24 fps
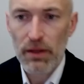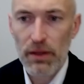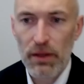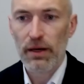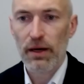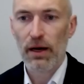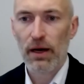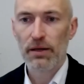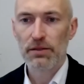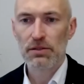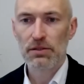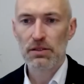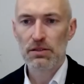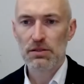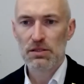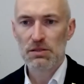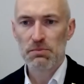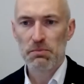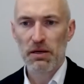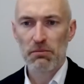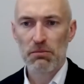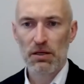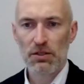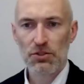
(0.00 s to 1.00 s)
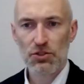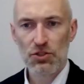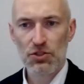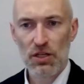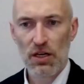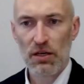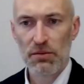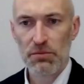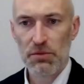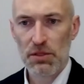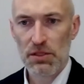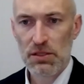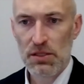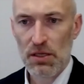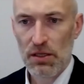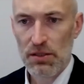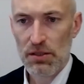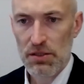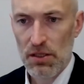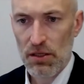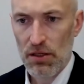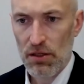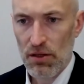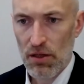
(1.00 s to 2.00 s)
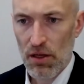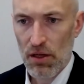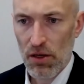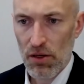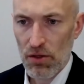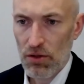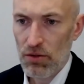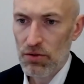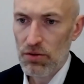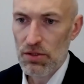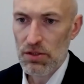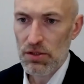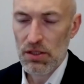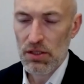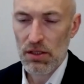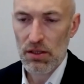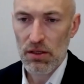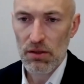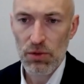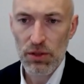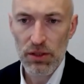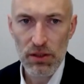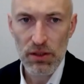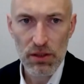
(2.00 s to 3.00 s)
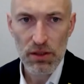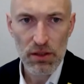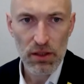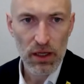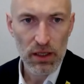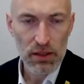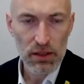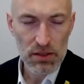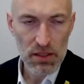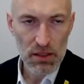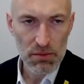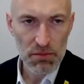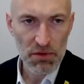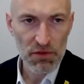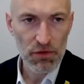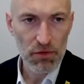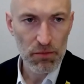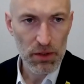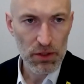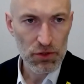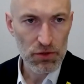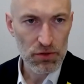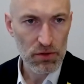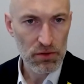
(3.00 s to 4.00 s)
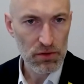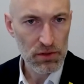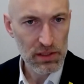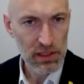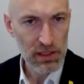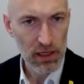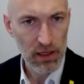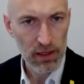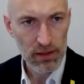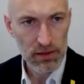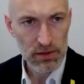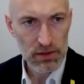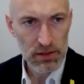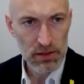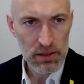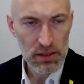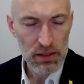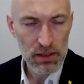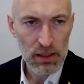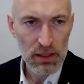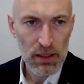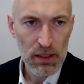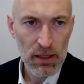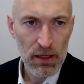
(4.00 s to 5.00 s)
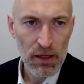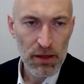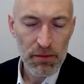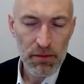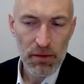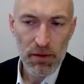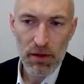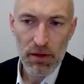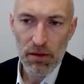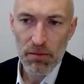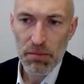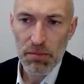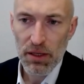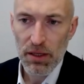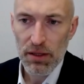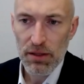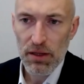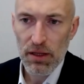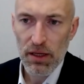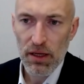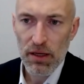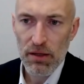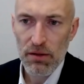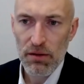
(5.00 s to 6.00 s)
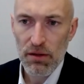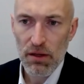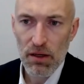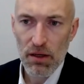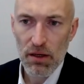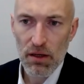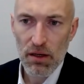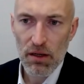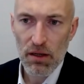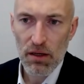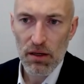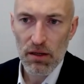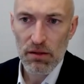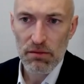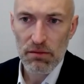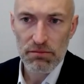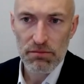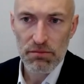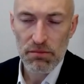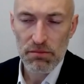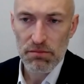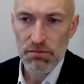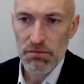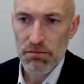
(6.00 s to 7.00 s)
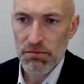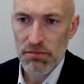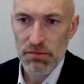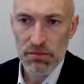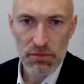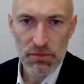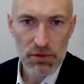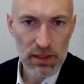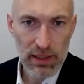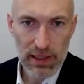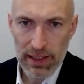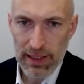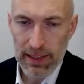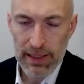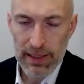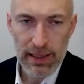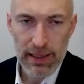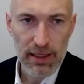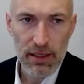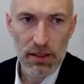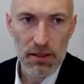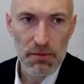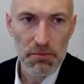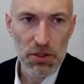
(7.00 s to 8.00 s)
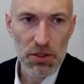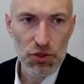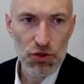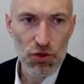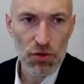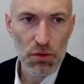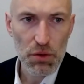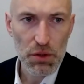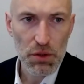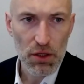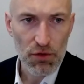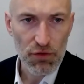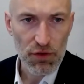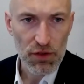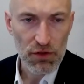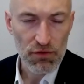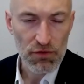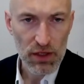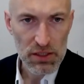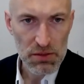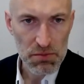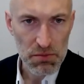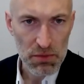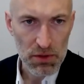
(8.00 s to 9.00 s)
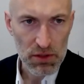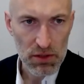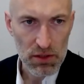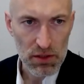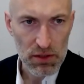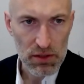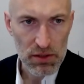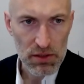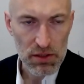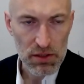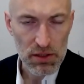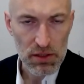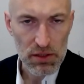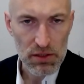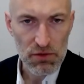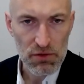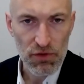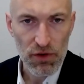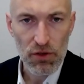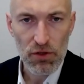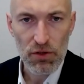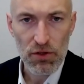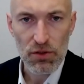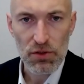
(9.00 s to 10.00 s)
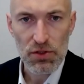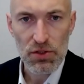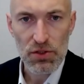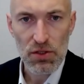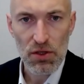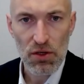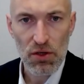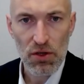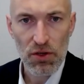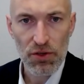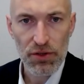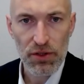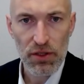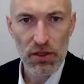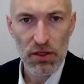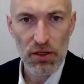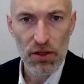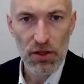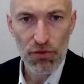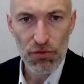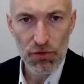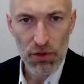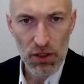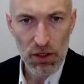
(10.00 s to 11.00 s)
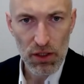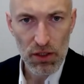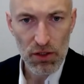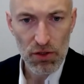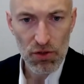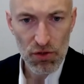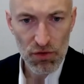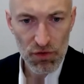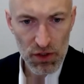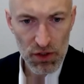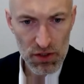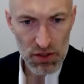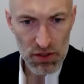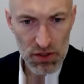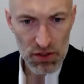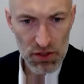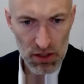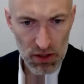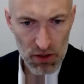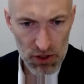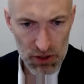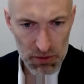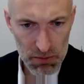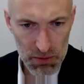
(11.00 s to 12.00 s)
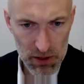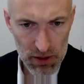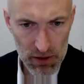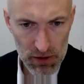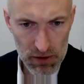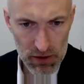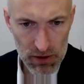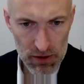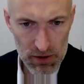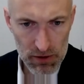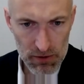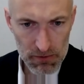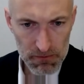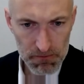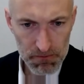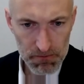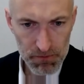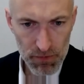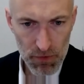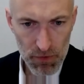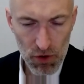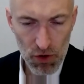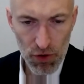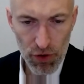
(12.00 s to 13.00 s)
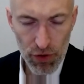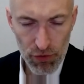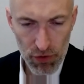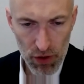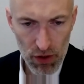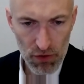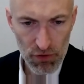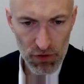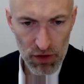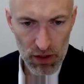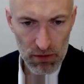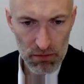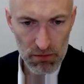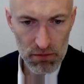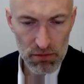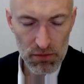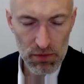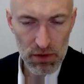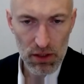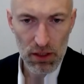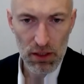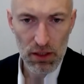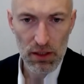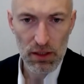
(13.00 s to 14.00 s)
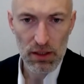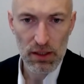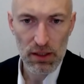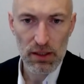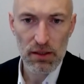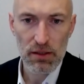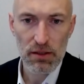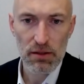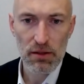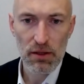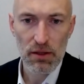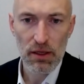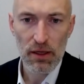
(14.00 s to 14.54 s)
I didn't spend much time discussing those. We had some information on slides, but there are clearly the majority of investment is focused on the 3 university hospitals, all 3 of them, the